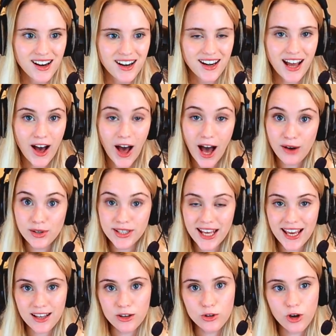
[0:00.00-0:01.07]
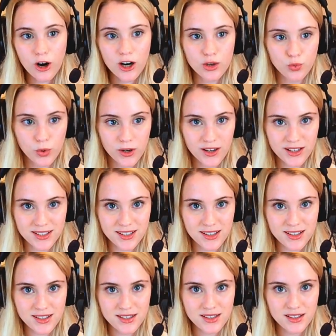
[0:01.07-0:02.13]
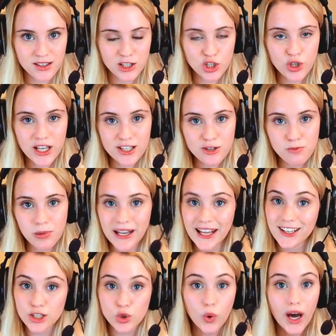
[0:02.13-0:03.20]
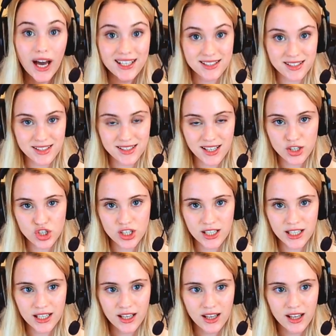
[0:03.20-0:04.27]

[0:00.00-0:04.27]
Now, how an Echo card works is, you get to play it twice, essentially.